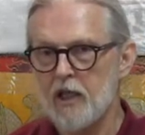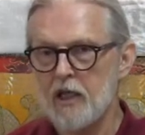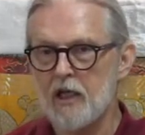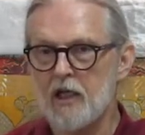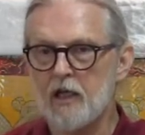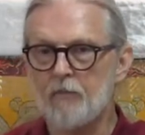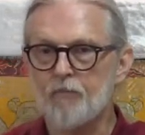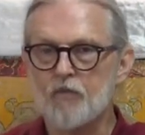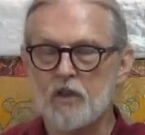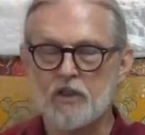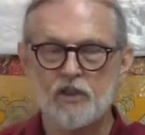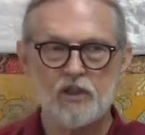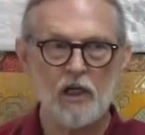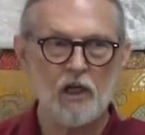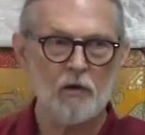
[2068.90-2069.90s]
the
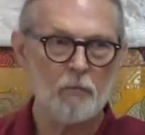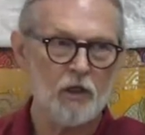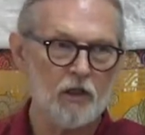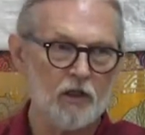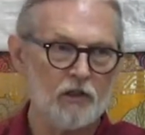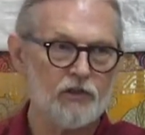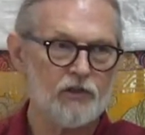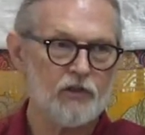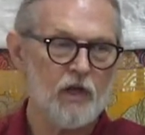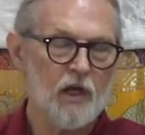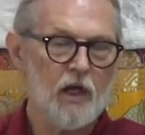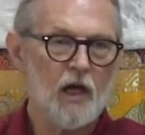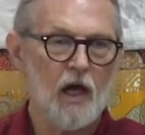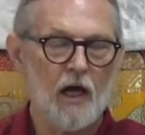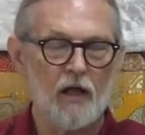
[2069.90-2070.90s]
syllables,
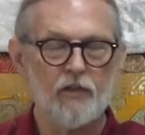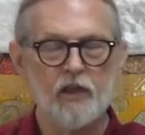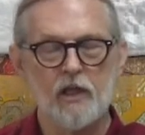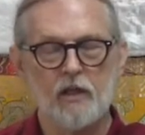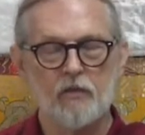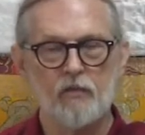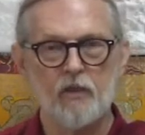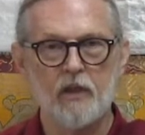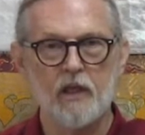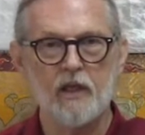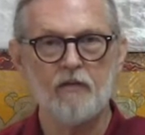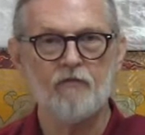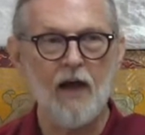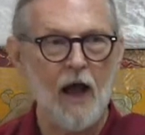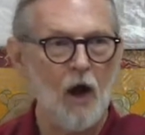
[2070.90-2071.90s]

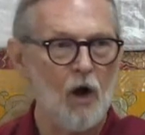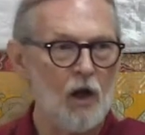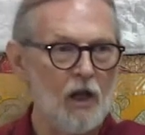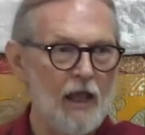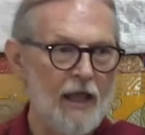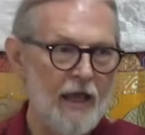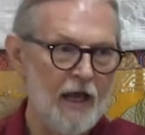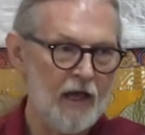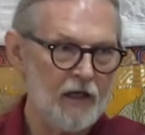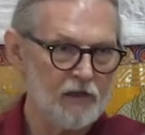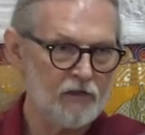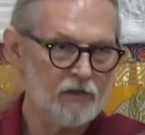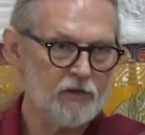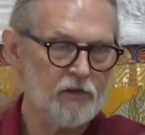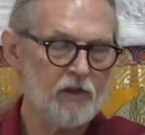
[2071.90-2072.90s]
the vowel
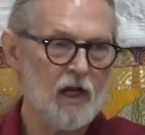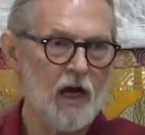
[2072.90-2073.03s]
and